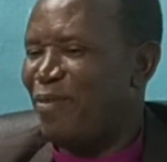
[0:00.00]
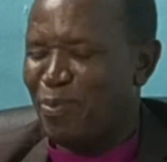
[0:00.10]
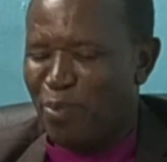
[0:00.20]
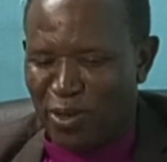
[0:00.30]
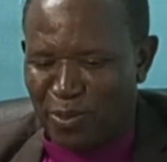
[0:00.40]
If
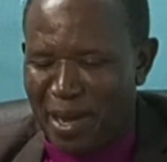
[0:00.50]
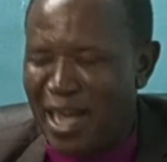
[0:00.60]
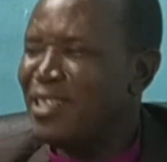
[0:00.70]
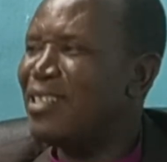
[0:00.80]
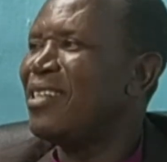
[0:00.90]
it
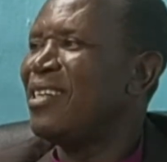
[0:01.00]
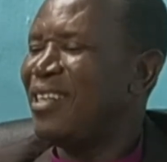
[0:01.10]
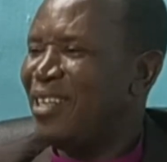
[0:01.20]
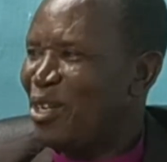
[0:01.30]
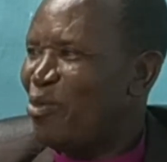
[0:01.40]
prospers,
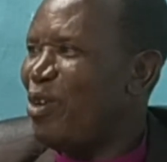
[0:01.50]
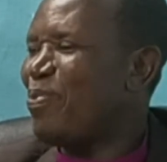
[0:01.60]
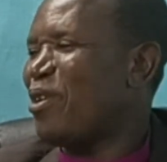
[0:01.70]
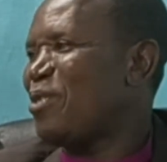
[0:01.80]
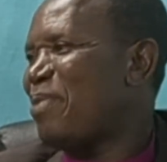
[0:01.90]
we
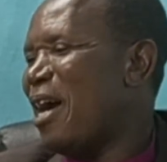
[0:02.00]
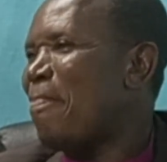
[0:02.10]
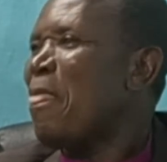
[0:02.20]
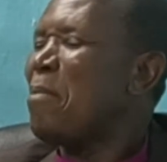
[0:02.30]
prosper.